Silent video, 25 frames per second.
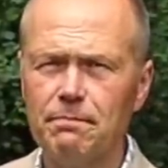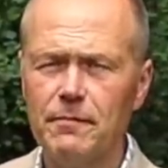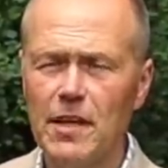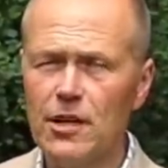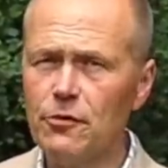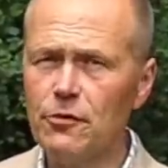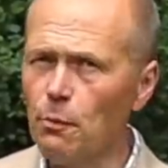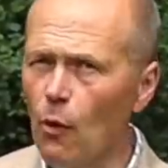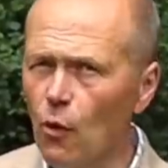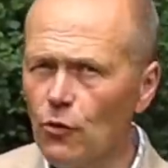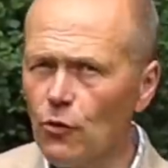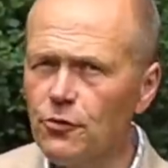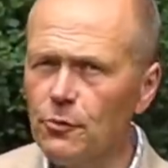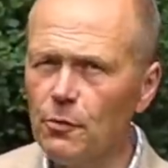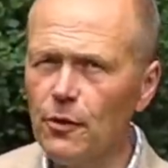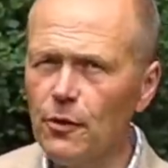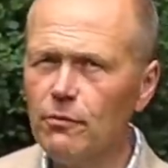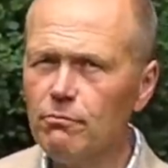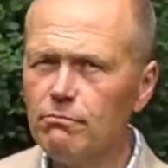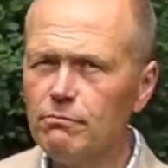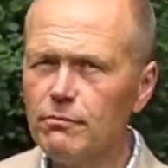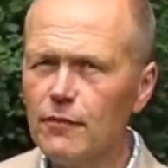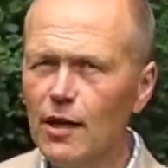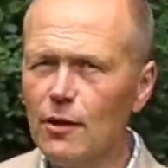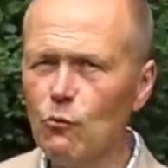It's
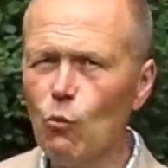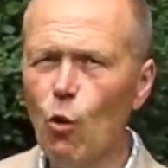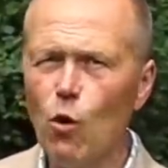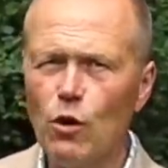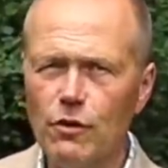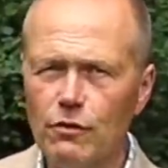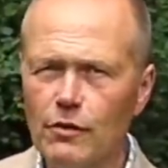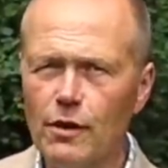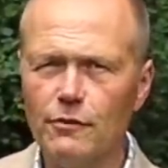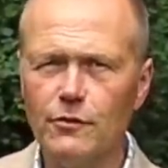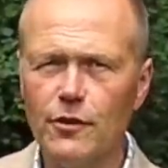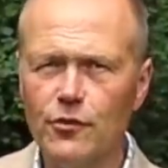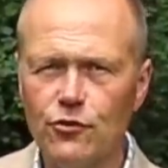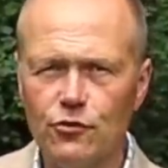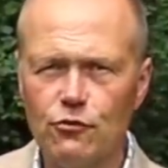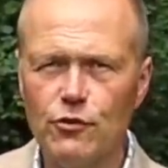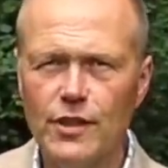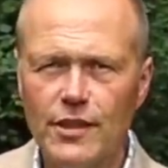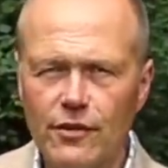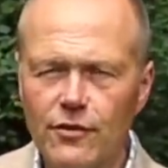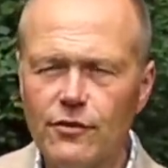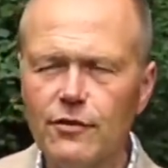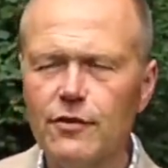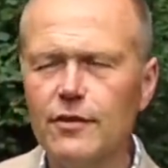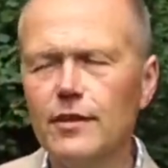possible. I walk around the
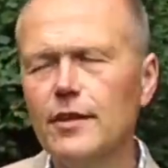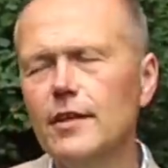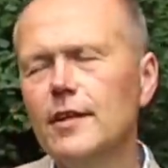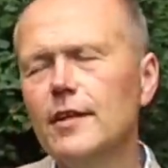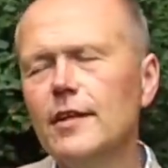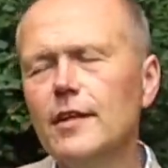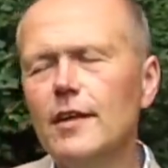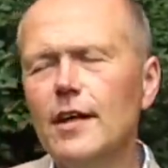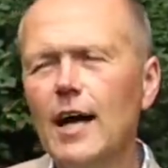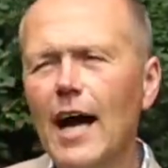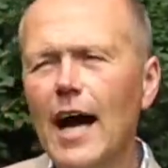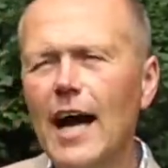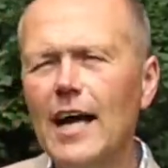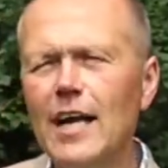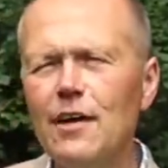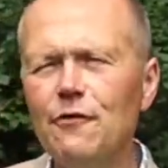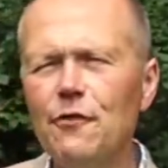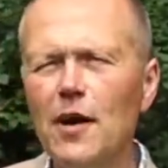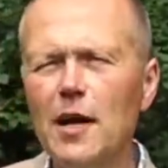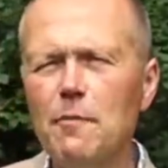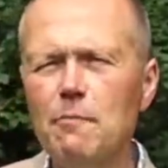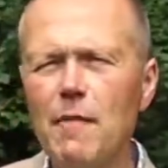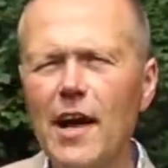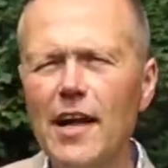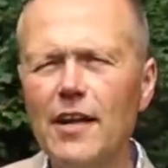streets. And if
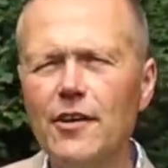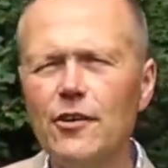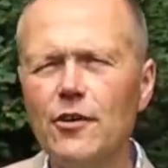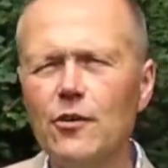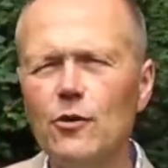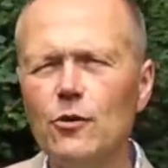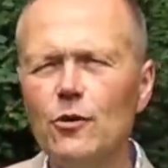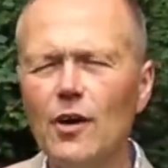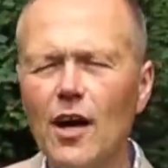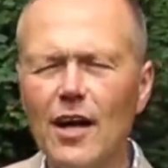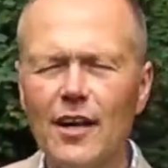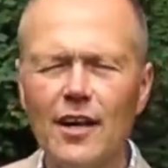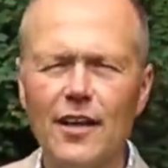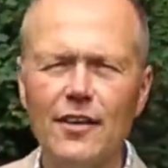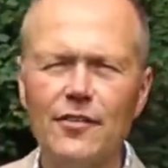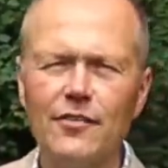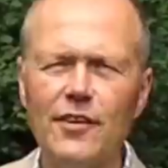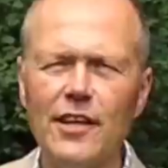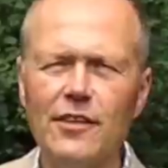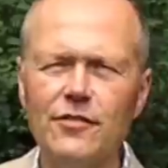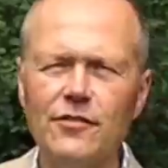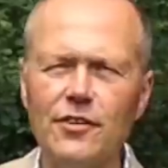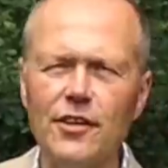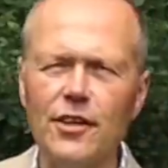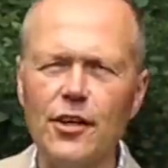I met you and I
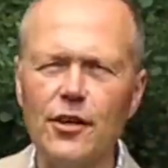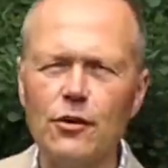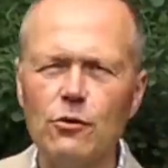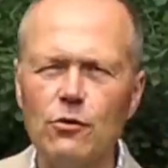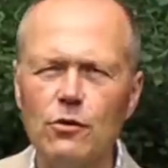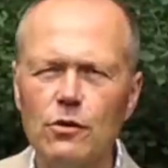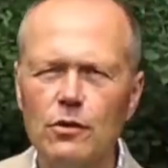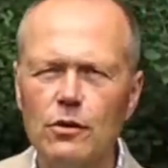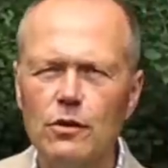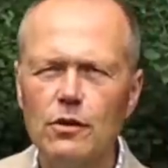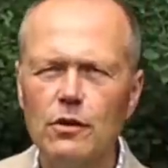said to you,